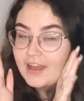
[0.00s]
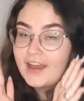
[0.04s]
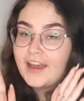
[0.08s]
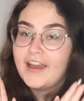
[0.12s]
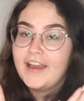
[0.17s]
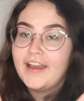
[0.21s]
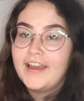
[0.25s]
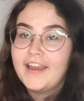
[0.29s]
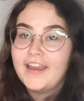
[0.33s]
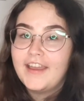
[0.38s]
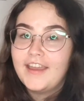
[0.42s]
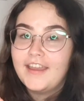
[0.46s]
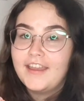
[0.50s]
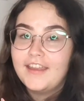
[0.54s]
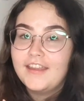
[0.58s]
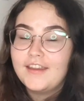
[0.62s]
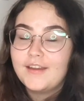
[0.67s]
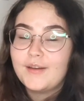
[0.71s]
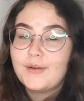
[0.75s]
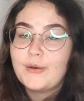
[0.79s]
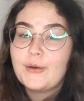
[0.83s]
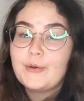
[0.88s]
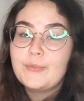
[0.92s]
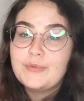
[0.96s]
I
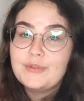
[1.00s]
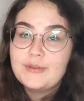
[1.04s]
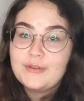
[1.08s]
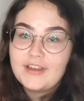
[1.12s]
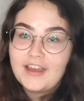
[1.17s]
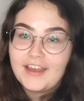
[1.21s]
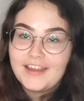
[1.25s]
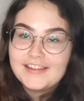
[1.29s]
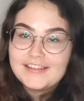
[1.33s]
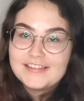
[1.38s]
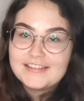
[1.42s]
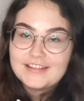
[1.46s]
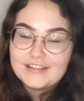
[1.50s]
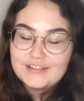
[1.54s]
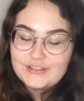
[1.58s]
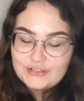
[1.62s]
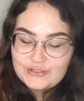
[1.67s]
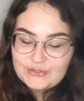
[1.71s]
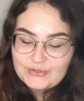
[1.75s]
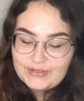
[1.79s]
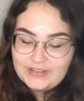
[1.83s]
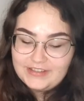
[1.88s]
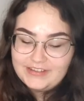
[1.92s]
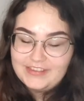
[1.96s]
hope you guys
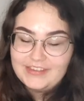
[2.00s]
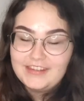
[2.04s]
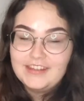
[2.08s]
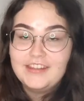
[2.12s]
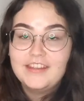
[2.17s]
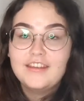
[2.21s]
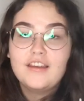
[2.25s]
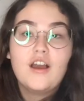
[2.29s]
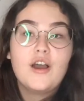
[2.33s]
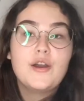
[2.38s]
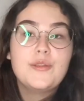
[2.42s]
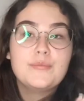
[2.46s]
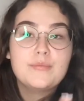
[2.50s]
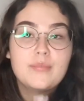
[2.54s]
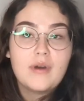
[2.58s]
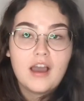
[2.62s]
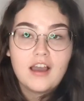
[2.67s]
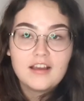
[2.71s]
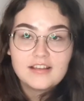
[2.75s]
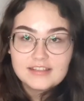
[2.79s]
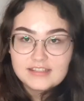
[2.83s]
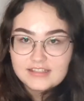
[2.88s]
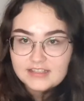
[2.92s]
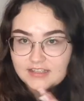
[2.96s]
enjoyed the
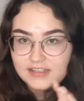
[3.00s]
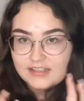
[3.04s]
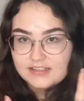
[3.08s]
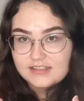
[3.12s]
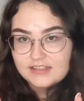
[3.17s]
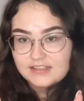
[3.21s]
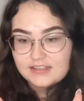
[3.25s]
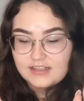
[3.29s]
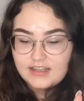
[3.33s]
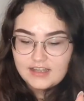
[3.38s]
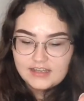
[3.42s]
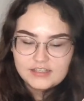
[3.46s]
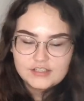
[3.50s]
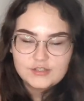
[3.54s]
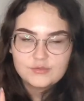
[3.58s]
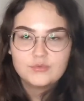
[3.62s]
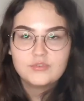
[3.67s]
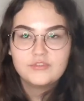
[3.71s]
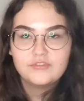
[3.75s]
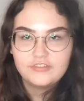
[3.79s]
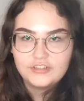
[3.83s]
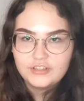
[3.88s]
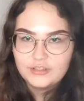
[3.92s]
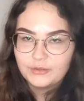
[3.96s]
unboxing slash
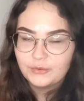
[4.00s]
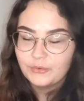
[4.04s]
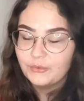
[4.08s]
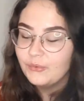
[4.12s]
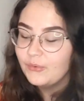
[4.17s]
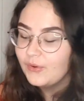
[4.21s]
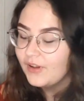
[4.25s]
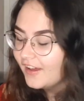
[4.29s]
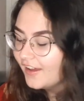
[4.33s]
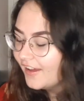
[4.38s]
review.